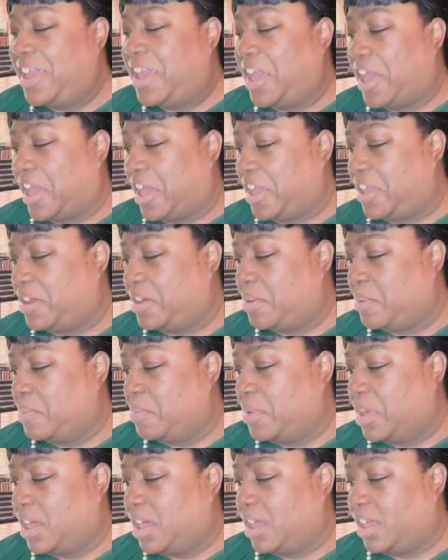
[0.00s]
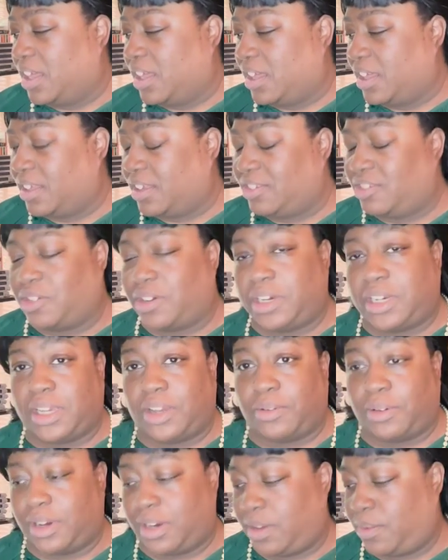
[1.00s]
I am trying to
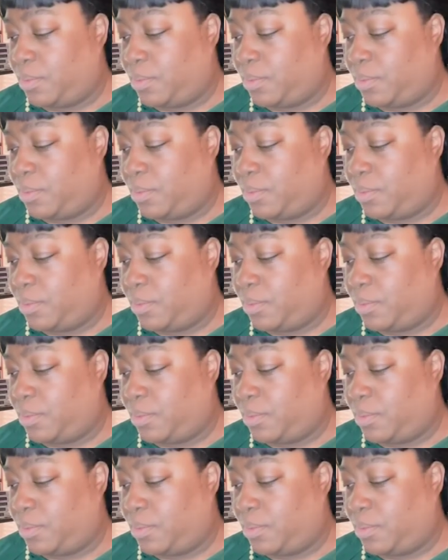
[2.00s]
get ready.